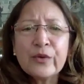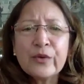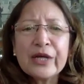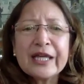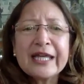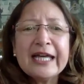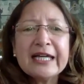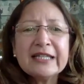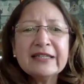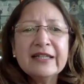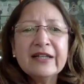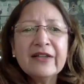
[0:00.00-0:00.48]
We're
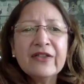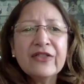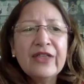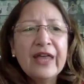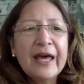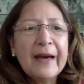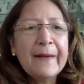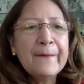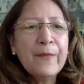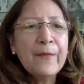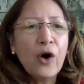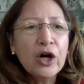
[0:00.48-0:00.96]
getting
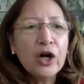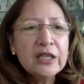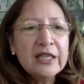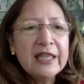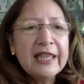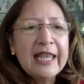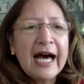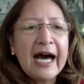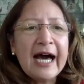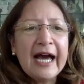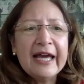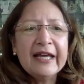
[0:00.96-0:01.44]
them
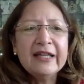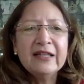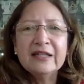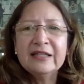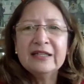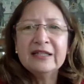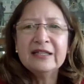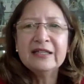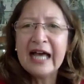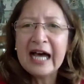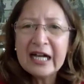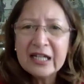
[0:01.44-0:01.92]
online
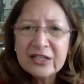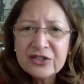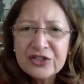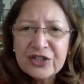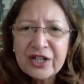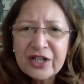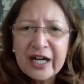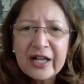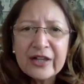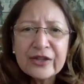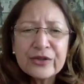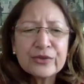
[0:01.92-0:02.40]
and
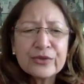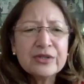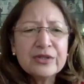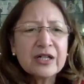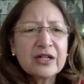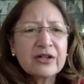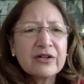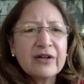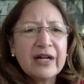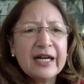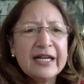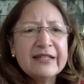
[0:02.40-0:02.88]
agile through the
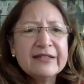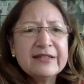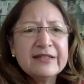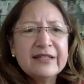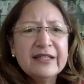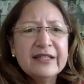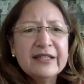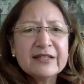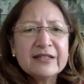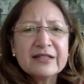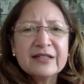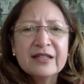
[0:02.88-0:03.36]

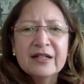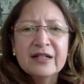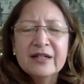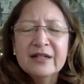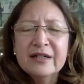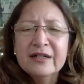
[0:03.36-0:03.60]
crisis.